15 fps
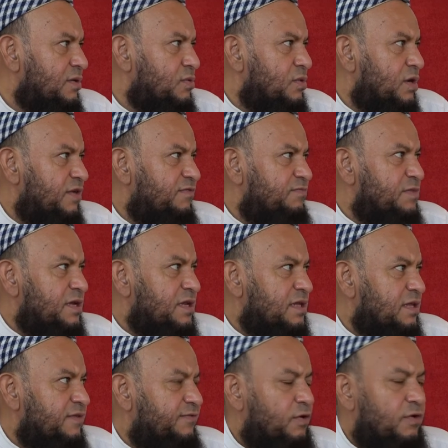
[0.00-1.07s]
who have been
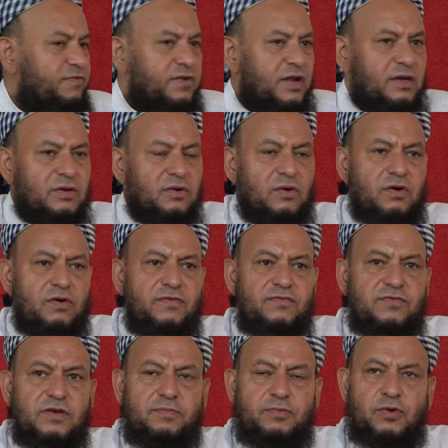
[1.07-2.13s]
in the forefront
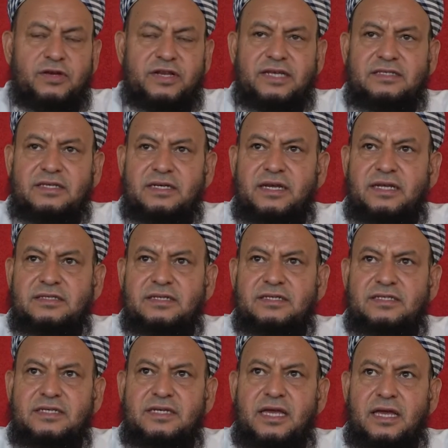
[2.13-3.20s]
of the protests against the
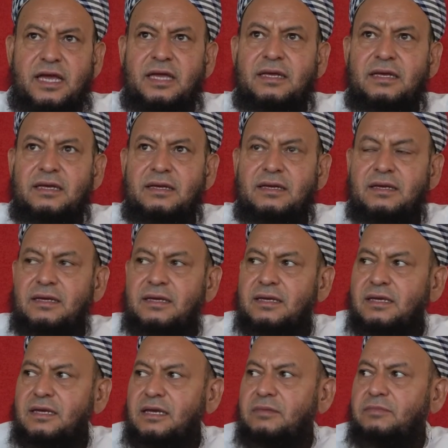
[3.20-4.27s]
CAA.
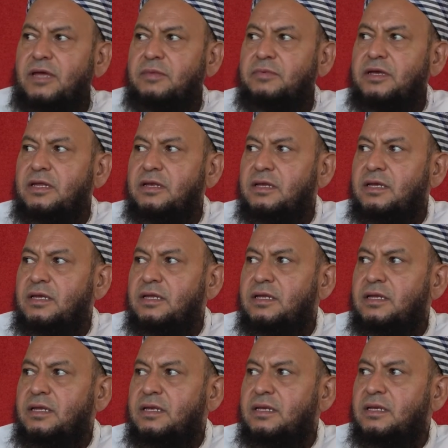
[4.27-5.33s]
And maybe
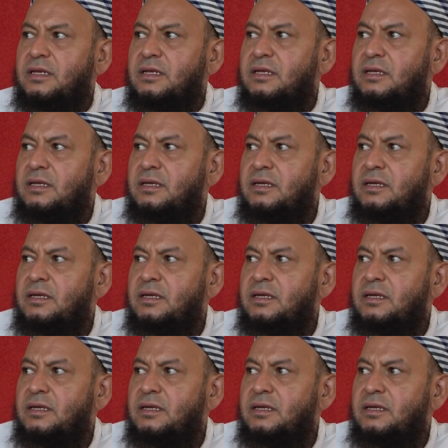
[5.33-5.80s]
in